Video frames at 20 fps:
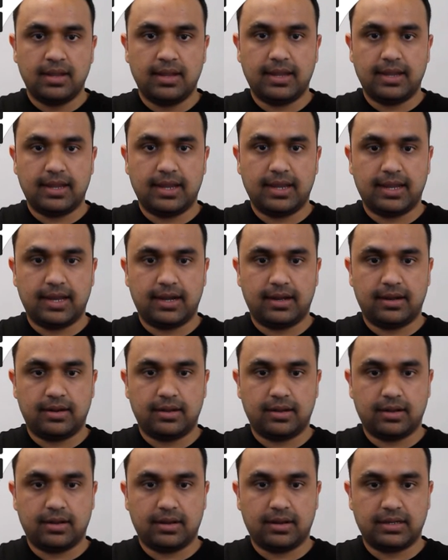And
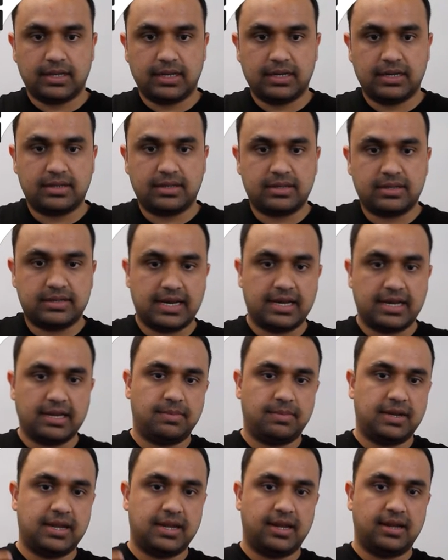then it's telling
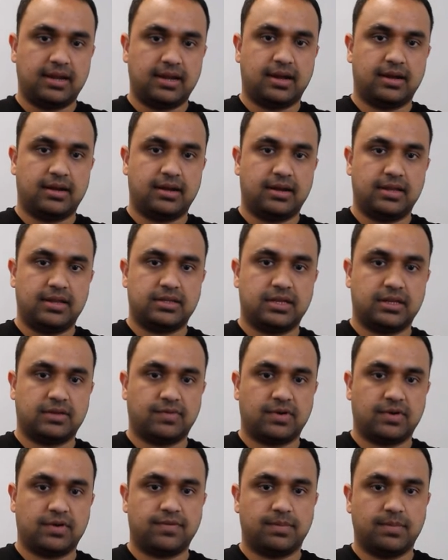me, hey, is this
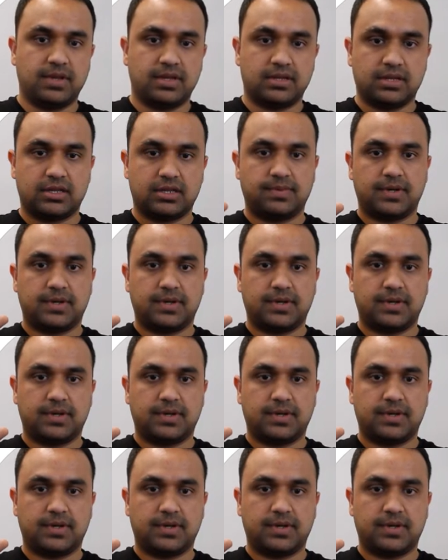one of your business?